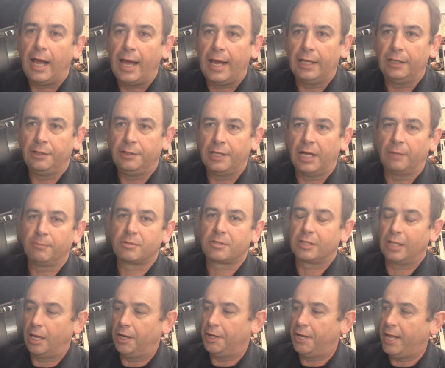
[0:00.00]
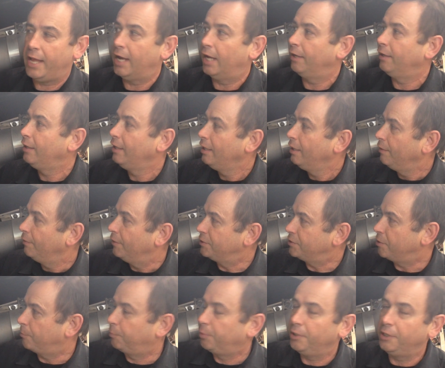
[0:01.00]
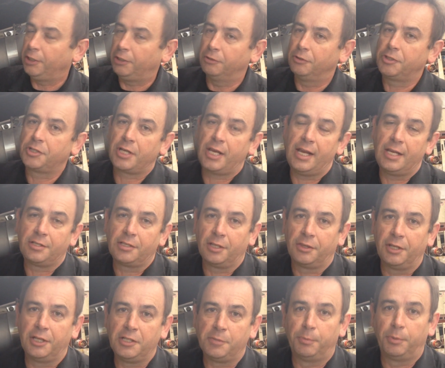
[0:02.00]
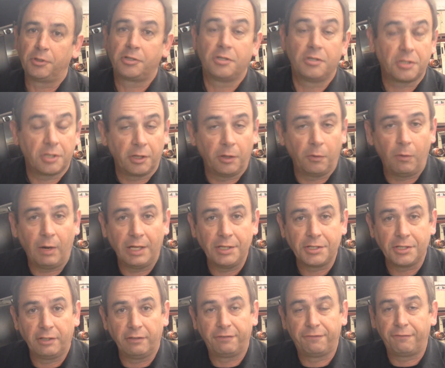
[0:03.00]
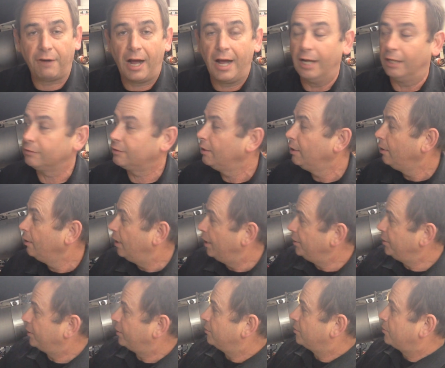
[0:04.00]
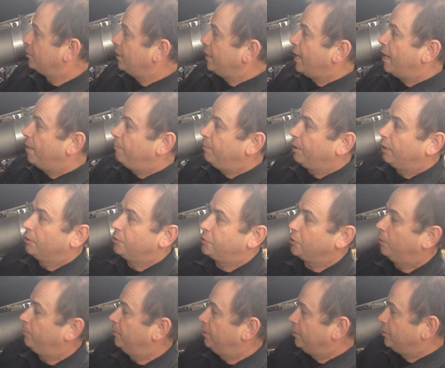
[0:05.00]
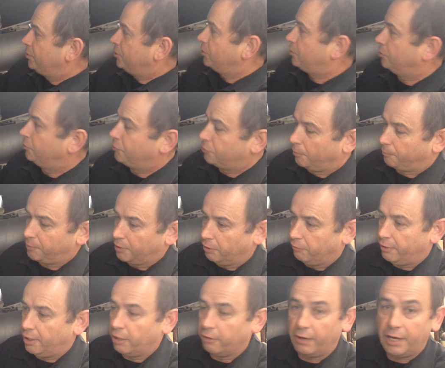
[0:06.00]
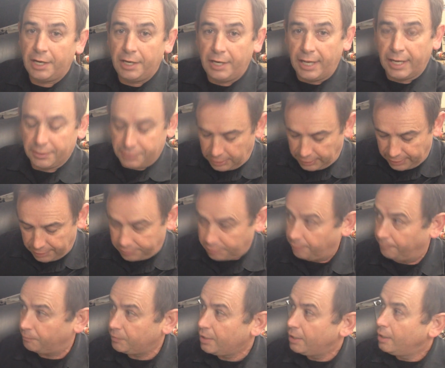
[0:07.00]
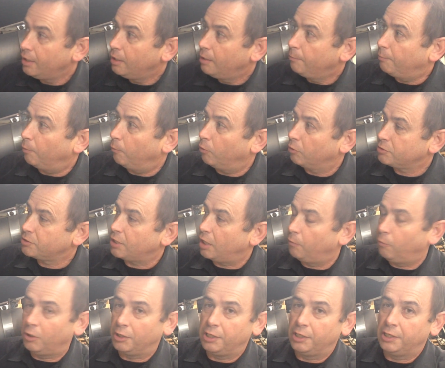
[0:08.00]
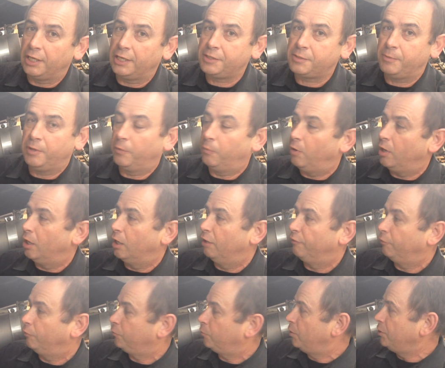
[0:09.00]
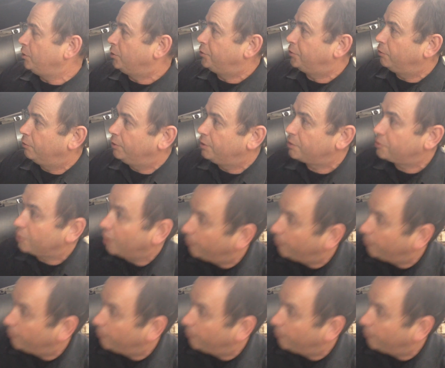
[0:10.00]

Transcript: and slow down, there's a pretty good chance that these bushes are the ones that have failed, and you can see how big a job it is just to drop their rear end out to get them. But also what you need to be aware of when you're doing this